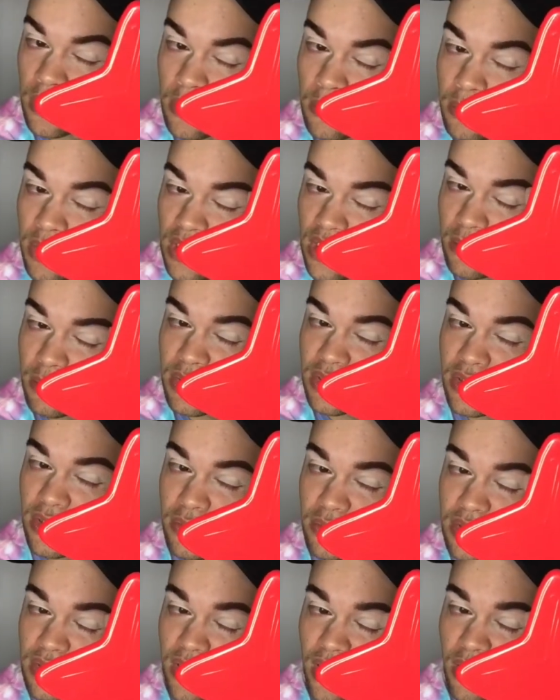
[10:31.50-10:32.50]
But let me know in
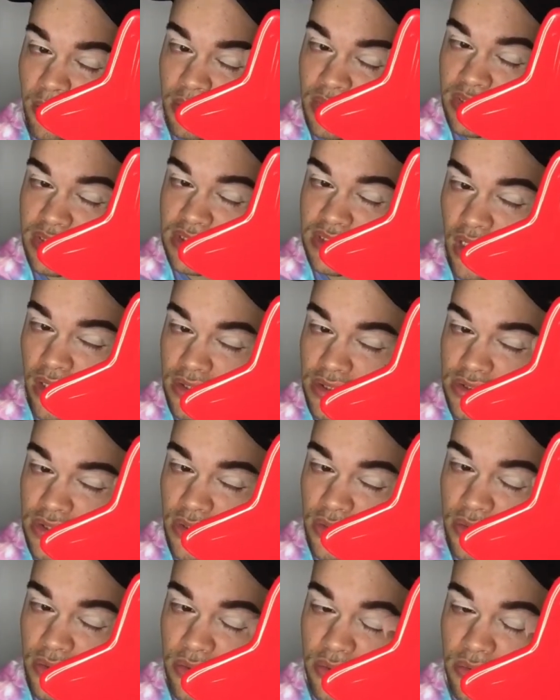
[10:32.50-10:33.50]
the comments
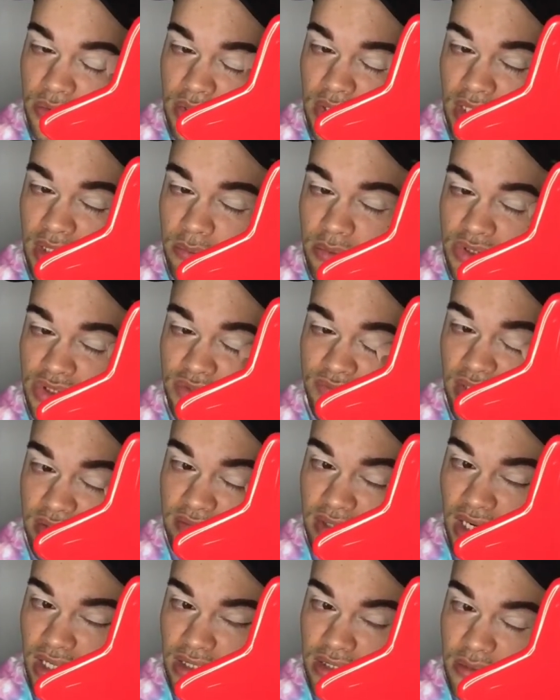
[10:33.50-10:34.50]
also, like, what's your favorite
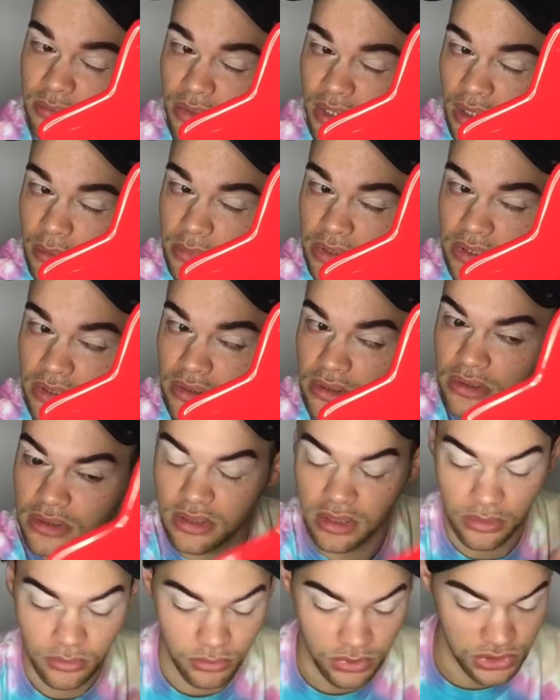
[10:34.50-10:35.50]
eyelid primer?
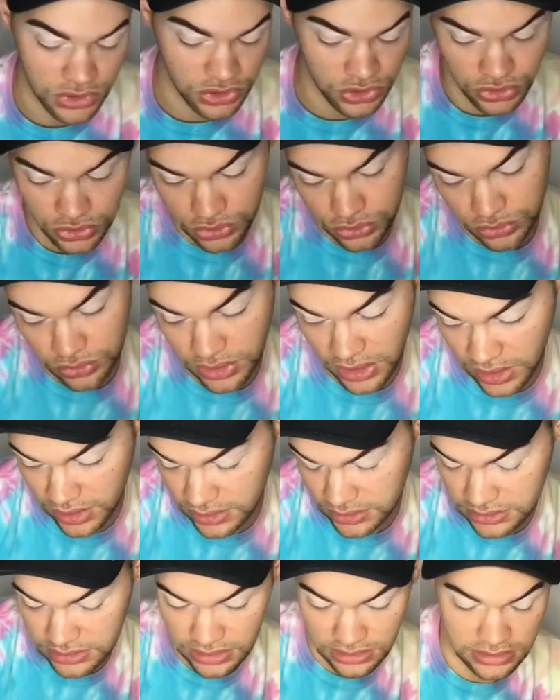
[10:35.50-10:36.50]
Like, what do you
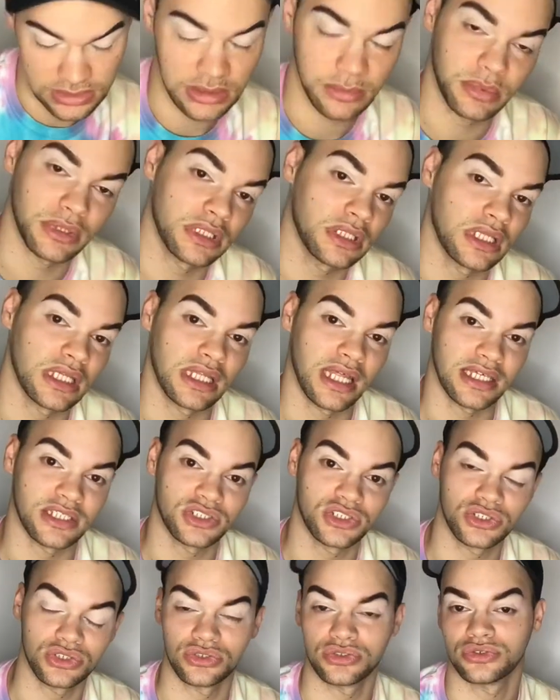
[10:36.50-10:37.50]
guys typically like
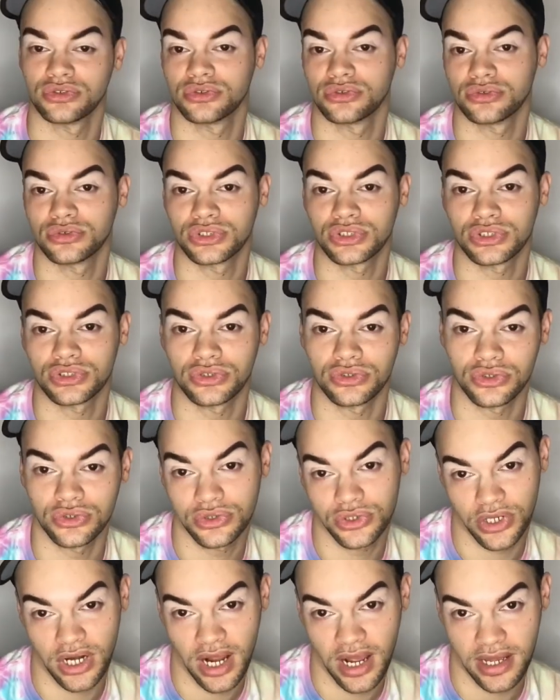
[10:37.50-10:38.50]
to use to do
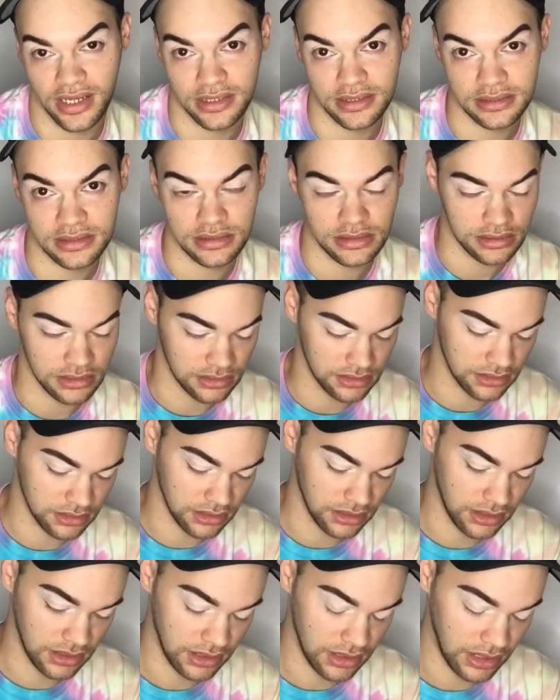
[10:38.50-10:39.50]
your eyes?
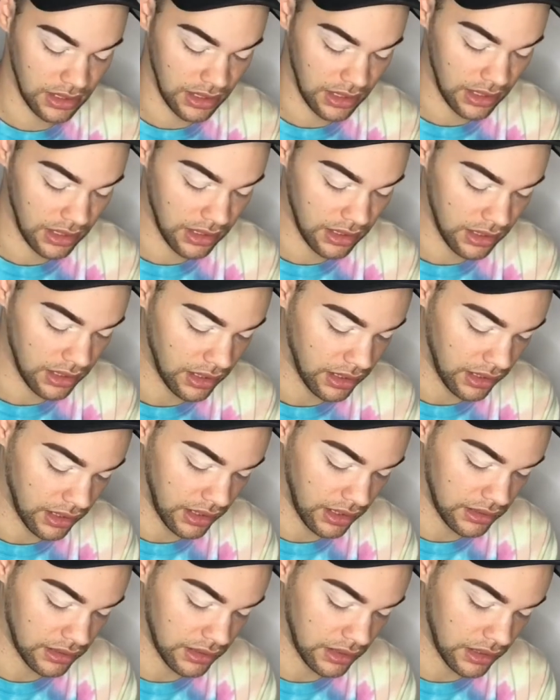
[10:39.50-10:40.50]
I
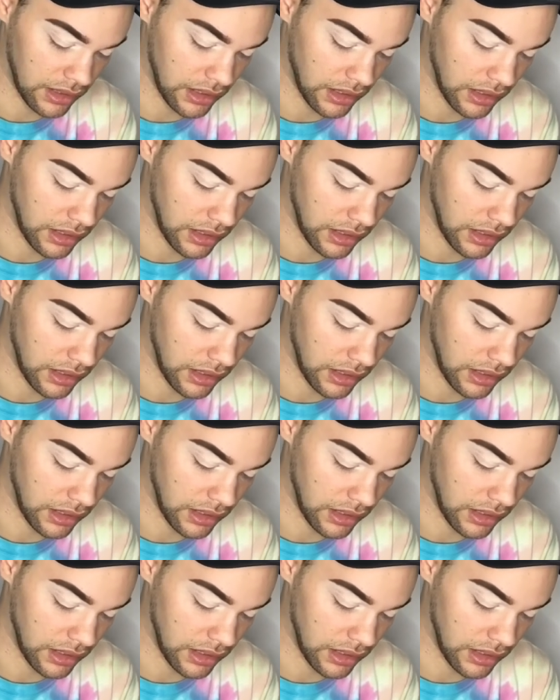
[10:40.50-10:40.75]
think